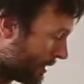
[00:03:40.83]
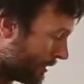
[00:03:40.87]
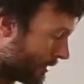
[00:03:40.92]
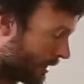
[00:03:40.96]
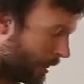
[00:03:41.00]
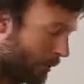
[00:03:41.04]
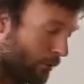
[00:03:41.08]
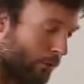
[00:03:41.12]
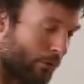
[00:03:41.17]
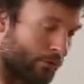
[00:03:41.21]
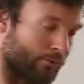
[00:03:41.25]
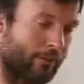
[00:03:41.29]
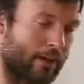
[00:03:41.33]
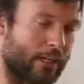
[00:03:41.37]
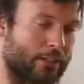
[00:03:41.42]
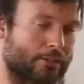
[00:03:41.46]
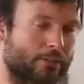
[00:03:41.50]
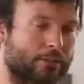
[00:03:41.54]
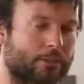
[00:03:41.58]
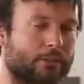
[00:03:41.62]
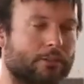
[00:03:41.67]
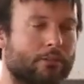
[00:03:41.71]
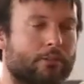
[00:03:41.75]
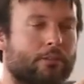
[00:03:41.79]
little
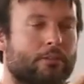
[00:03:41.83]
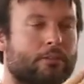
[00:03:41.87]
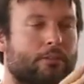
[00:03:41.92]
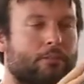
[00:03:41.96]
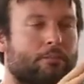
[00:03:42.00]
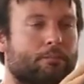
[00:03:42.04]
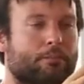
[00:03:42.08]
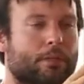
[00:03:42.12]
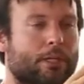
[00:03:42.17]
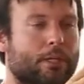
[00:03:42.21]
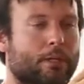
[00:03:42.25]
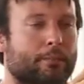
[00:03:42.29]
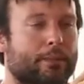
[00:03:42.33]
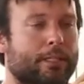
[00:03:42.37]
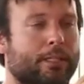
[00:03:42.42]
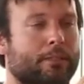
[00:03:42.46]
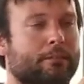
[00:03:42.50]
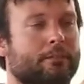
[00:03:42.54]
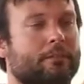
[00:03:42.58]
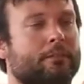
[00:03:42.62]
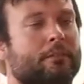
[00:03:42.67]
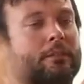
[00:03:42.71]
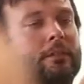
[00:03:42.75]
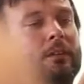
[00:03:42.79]
refresher,
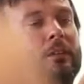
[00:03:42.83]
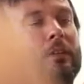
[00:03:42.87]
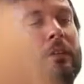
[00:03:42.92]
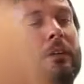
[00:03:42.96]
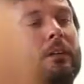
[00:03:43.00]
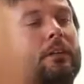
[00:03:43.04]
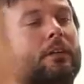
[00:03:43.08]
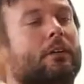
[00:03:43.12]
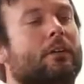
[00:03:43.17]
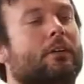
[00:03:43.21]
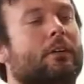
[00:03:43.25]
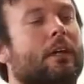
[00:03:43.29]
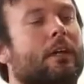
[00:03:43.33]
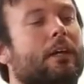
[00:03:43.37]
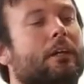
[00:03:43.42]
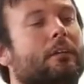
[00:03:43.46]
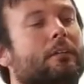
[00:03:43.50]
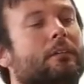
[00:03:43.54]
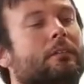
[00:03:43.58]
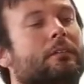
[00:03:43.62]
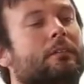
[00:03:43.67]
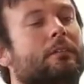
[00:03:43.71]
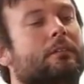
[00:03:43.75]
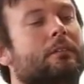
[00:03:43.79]
pyramid,
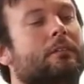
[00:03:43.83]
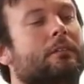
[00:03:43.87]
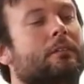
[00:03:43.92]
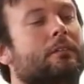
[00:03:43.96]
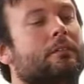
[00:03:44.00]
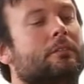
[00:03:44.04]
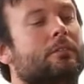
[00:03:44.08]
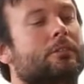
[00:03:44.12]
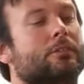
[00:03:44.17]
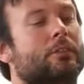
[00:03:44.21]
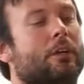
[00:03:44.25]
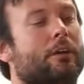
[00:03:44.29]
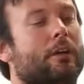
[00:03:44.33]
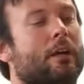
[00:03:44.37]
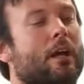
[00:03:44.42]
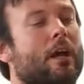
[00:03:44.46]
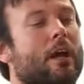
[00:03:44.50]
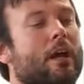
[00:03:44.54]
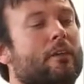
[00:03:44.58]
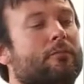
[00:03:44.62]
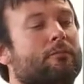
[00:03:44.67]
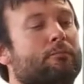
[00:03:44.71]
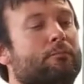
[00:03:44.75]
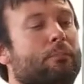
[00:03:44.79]
okay, starting
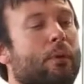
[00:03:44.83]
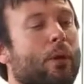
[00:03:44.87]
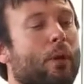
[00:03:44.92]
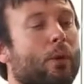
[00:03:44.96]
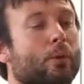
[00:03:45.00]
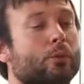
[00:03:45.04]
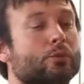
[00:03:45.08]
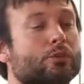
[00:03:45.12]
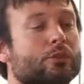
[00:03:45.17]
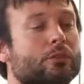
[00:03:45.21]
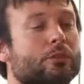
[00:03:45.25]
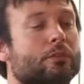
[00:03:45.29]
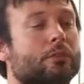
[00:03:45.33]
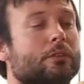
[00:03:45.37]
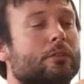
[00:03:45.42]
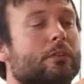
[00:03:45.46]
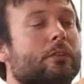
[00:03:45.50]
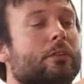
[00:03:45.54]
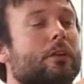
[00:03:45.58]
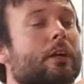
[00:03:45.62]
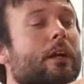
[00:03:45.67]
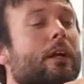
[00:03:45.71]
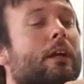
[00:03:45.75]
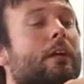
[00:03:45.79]
off post,
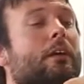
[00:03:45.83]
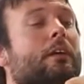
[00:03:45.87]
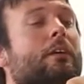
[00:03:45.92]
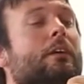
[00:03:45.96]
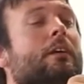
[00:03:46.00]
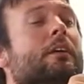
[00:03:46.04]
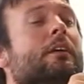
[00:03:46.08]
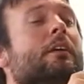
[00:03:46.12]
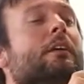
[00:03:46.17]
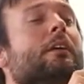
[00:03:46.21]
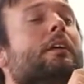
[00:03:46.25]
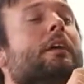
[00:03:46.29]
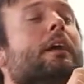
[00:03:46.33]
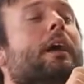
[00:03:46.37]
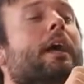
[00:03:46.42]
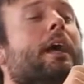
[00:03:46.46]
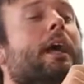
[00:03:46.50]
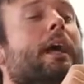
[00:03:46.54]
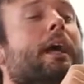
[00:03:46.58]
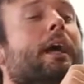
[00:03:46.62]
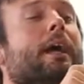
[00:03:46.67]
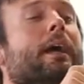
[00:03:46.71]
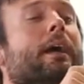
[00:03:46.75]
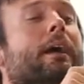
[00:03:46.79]
okay,
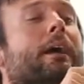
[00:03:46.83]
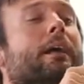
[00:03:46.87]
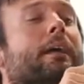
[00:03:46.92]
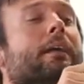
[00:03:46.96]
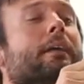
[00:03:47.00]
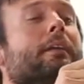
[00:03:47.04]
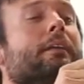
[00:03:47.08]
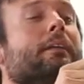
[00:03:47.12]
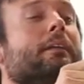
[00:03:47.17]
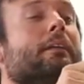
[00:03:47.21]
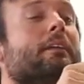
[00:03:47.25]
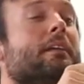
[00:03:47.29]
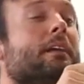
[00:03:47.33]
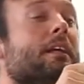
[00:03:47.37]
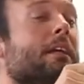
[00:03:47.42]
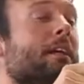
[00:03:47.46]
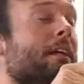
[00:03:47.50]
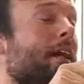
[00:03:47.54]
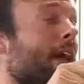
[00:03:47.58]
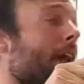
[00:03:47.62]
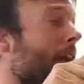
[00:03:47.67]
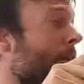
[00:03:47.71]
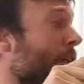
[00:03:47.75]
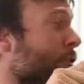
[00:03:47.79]
and he
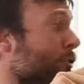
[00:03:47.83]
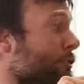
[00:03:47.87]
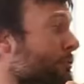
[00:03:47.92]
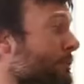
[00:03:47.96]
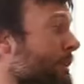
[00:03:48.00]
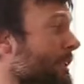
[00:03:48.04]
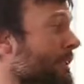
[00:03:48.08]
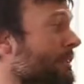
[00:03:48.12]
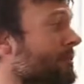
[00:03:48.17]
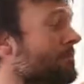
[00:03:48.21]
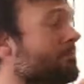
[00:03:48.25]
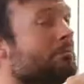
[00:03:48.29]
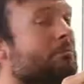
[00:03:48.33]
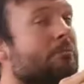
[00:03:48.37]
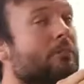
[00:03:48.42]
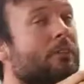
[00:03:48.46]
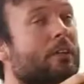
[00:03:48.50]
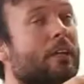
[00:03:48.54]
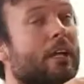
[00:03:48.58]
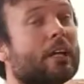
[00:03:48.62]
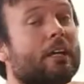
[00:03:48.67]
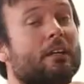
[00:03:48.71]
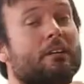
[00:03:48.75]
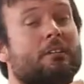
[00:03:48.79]
counters me,
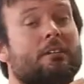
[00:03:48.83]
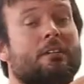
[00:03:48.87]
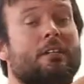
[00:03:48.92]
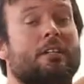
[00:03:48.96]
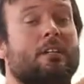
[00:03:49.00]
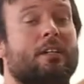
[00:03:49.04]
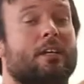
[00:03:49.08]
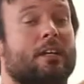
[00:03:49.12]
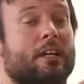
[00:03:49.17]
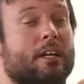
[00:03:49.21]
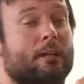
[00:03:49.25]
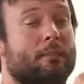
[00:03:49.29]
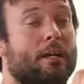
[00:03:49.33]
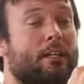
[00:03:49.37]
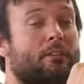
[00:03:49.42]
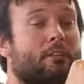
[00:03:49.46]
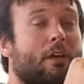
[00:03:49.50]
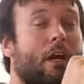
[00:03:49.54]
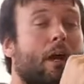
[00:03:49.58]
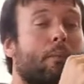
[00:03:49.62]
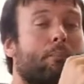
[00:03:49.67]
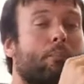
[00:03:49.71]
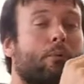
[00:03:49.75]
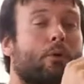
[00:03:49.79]
okay, in my
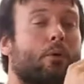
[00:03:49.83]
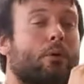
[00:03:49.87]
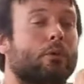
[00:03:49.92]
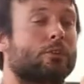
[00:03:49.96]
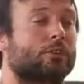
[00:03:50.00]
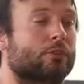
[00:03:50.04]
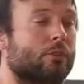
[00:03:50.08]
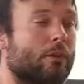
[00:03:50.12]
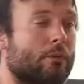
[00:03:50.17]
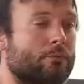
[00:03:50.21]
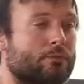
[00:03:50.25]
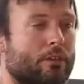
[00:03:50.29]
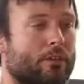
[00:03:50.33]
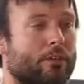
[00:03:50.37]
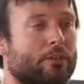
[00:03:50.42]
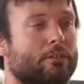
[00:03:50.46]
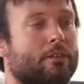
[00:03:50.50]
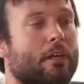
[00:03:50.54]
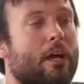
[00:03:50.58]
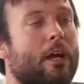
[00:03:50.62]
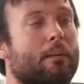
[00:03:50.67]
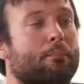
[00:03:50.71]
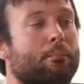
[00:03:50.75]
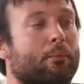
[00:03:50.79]
top roll. So I'm starting a
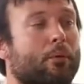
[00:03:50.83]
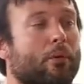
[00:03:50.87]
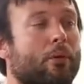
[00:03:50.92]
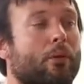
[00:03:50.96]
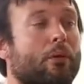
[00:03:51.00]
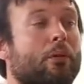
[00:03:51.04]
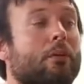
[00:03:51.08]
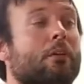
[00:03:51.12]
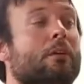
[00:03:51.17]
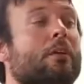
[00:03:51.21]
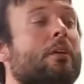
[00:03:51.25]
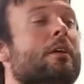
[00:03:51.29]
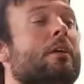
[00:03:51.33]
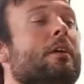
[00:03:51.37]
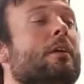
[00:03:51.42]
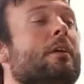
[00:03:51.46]
top roll.